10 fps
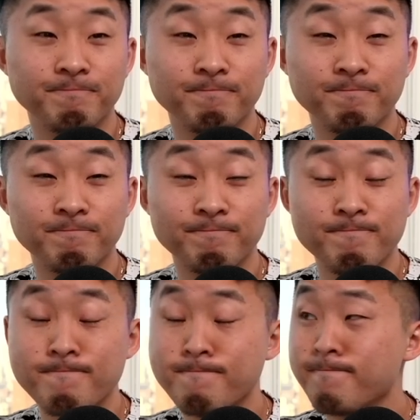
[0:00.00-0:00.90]

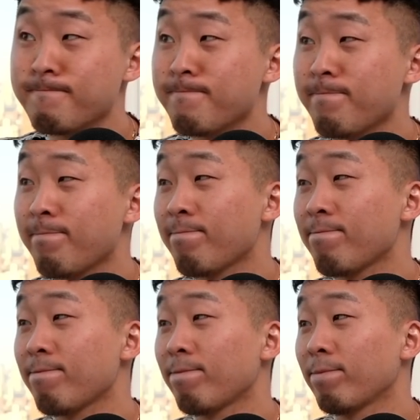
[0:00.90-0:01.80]

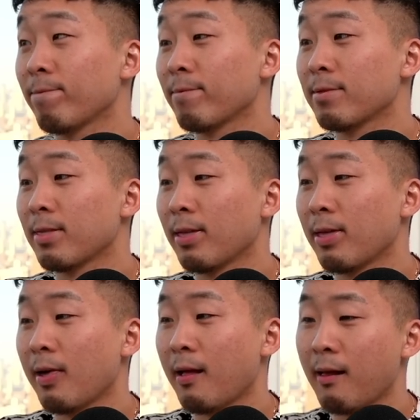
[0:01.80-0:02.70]

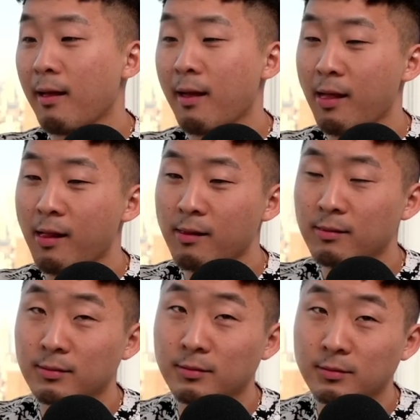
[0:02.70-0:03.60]

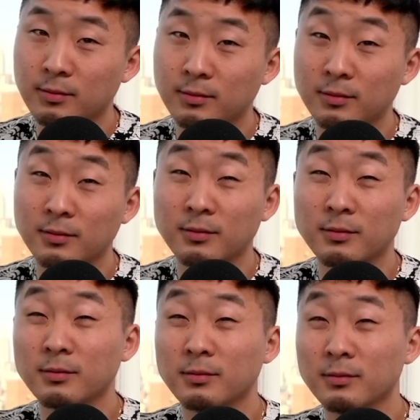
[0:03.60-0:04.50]

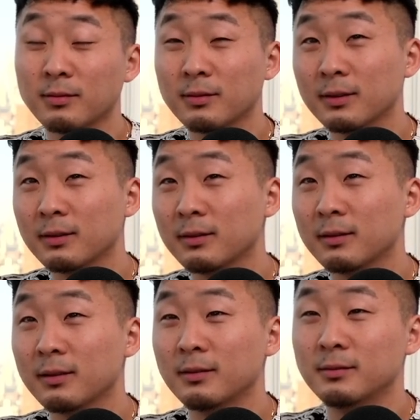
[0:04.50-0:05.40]

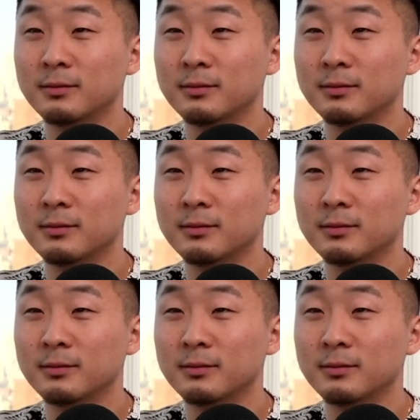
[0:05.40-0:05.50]
No words are spoken by the person on screen.